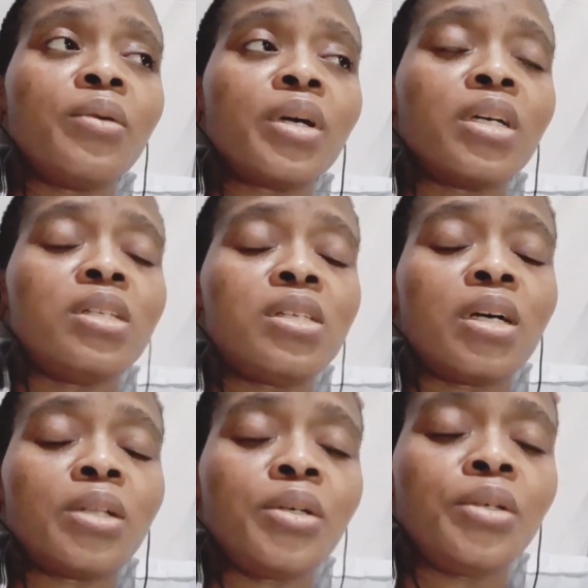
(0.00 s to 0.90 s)
I can
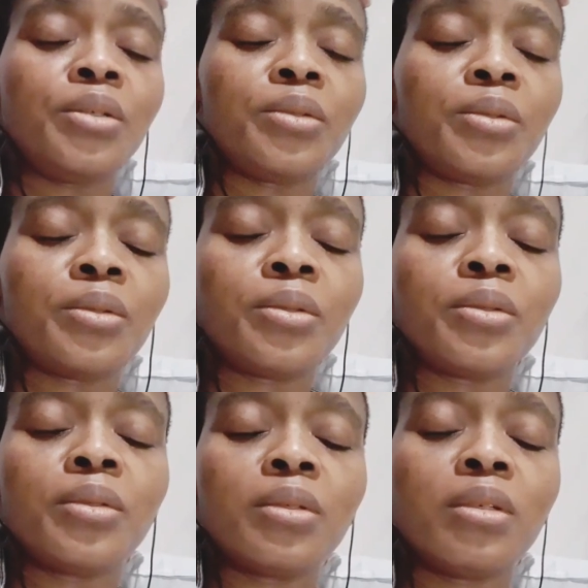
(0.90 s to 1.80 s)
tell you
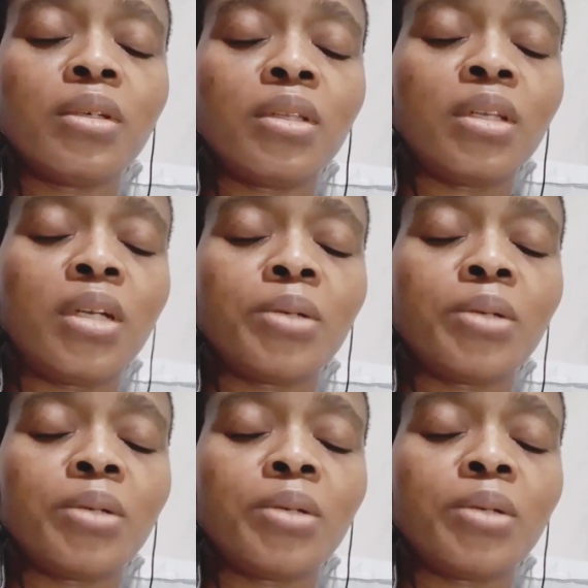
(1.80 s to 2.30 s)
that